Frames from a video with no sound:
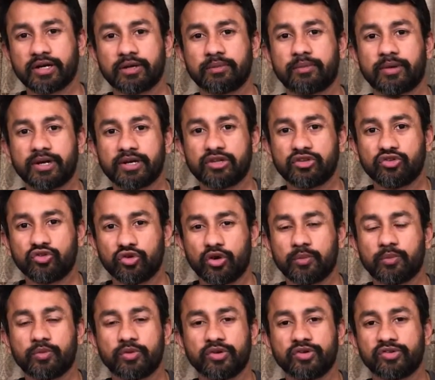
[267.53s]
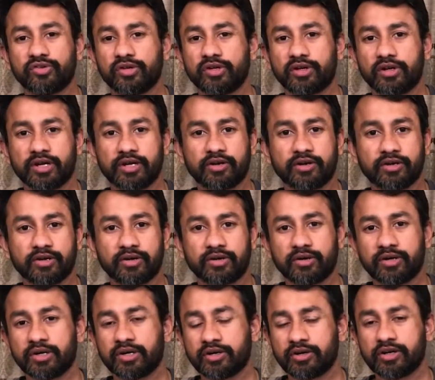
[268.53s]
My job was
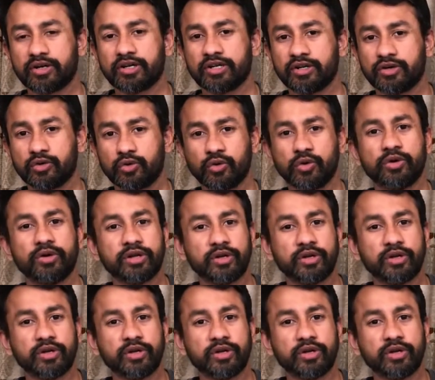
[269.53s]
really good.